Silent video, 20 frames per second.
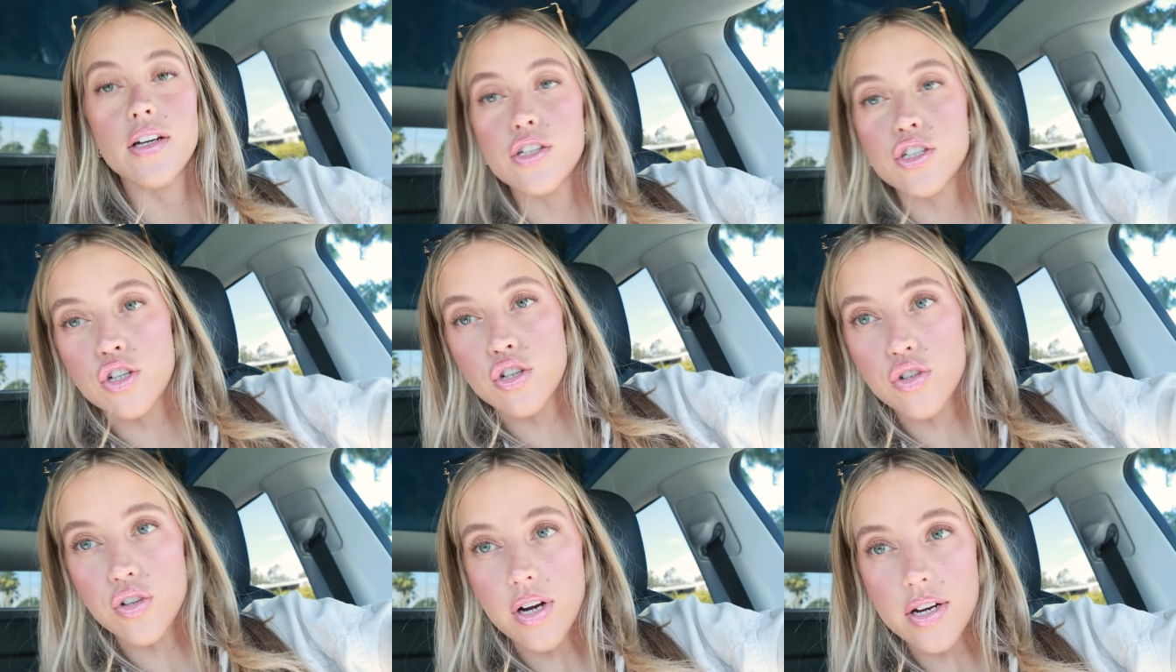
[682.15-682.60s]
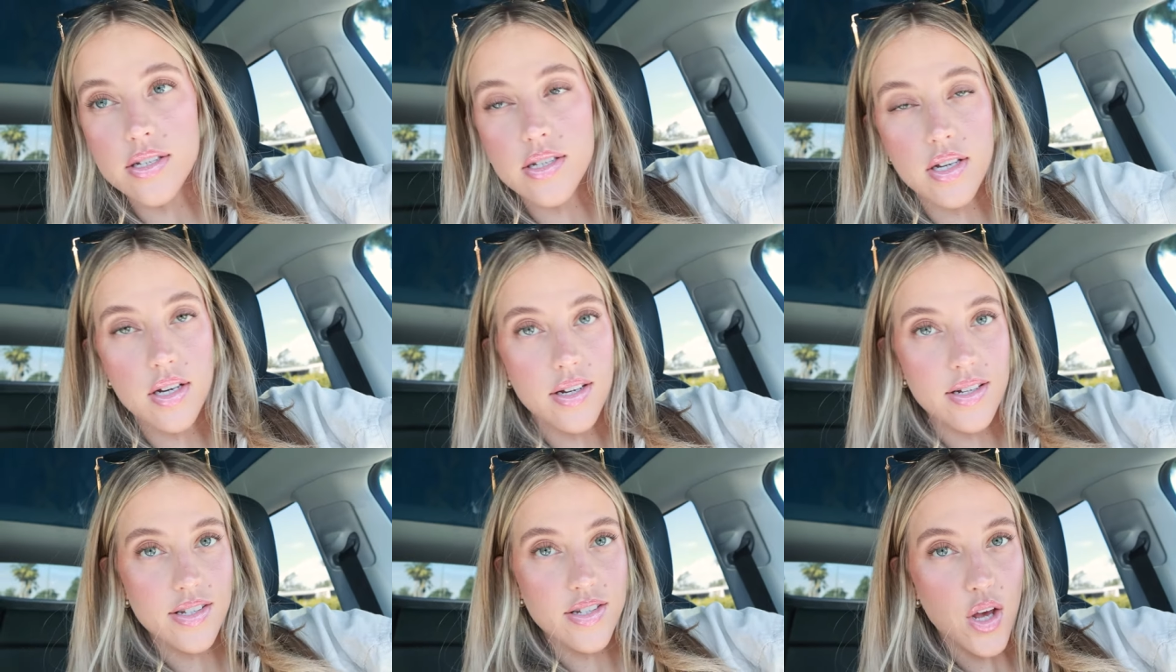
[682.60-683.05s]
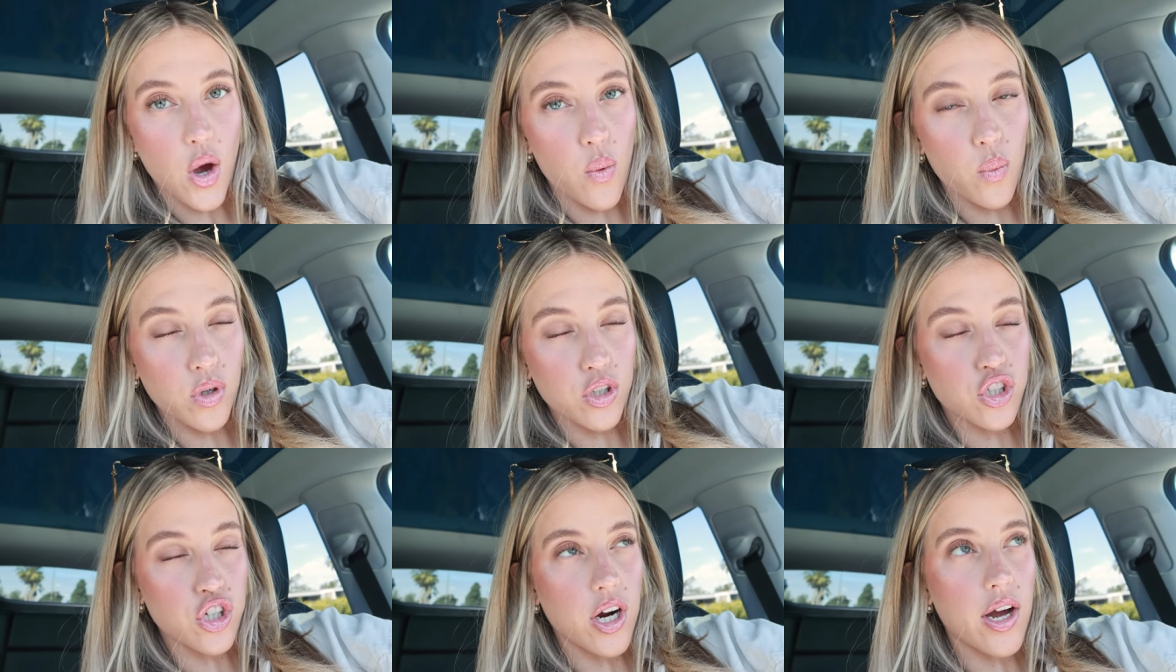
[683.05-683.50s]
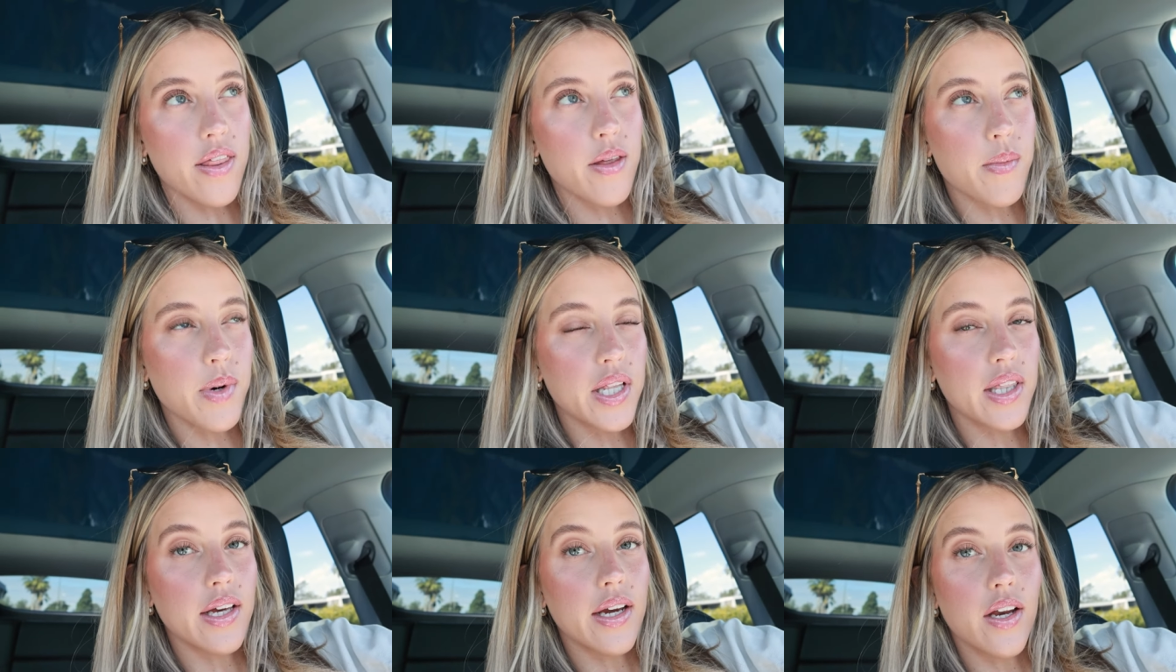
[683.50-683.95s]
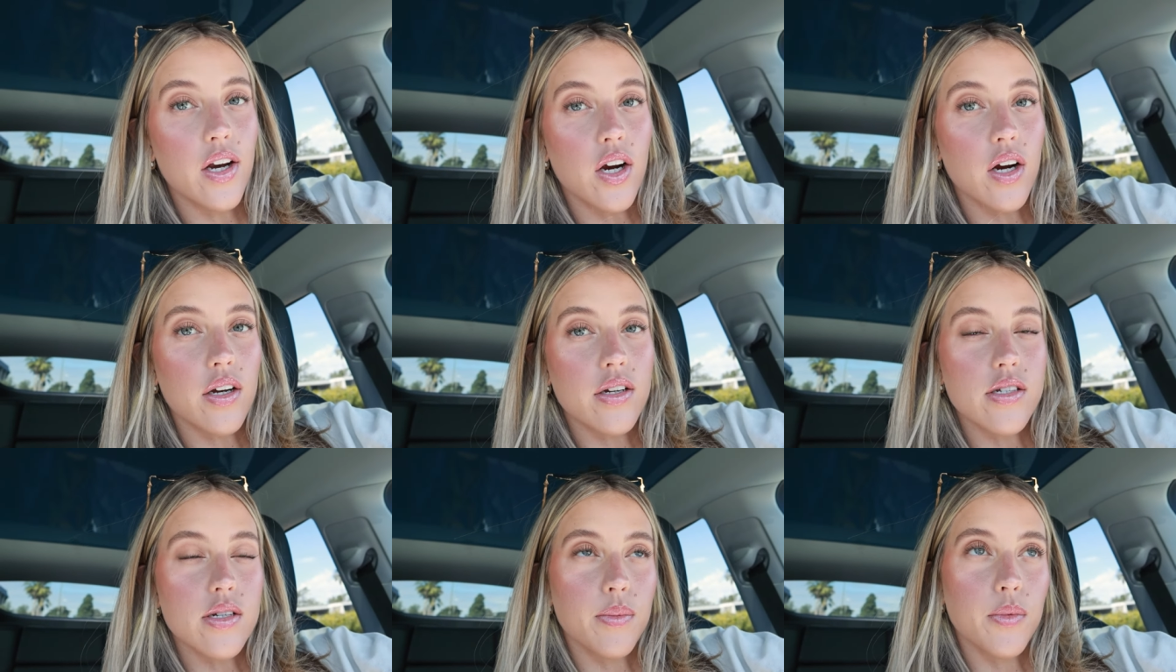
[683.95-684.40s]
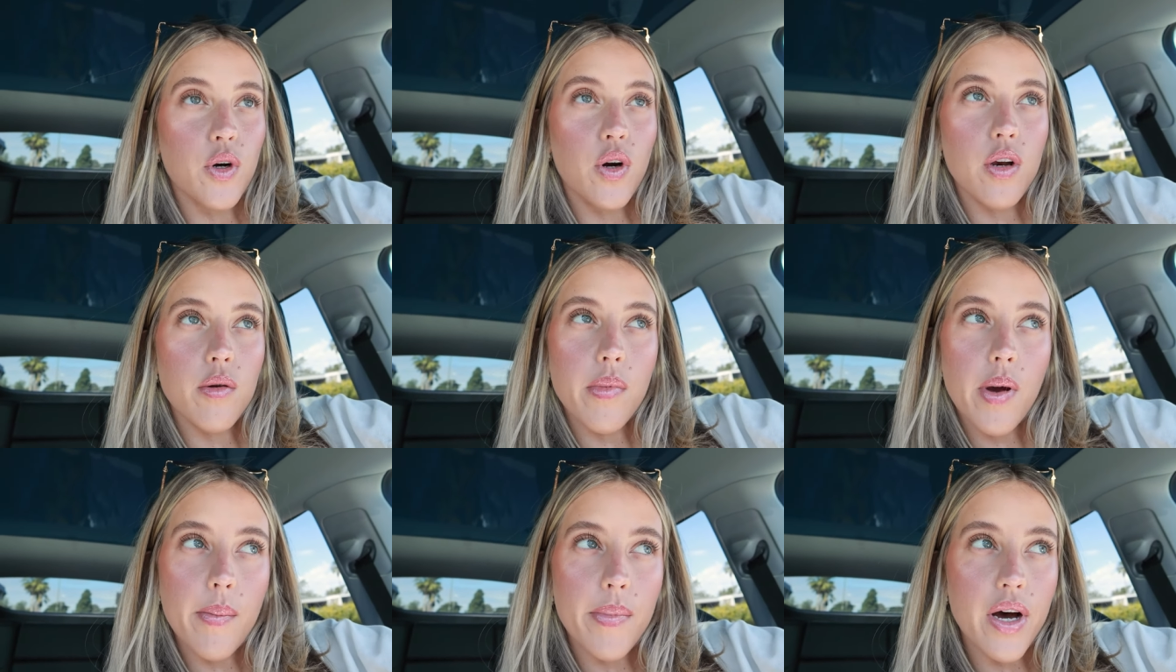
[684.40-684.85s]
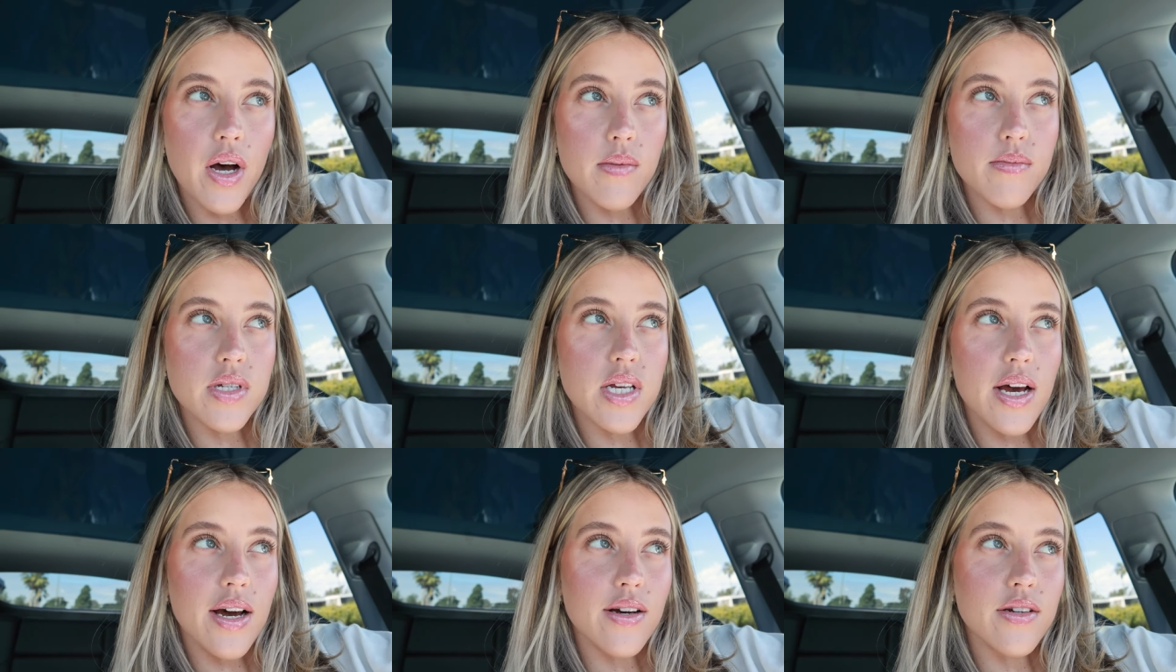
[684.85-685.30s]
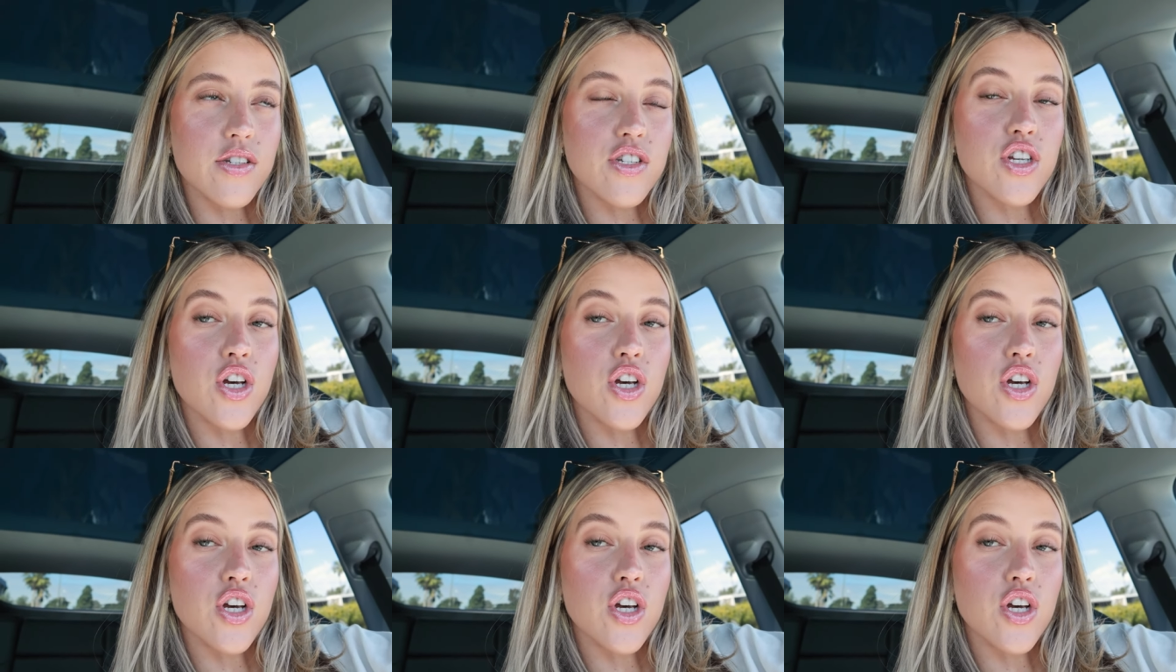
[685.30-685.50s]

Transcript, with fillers: Two dresses. We'll try them on later because I'm going to my mom's house.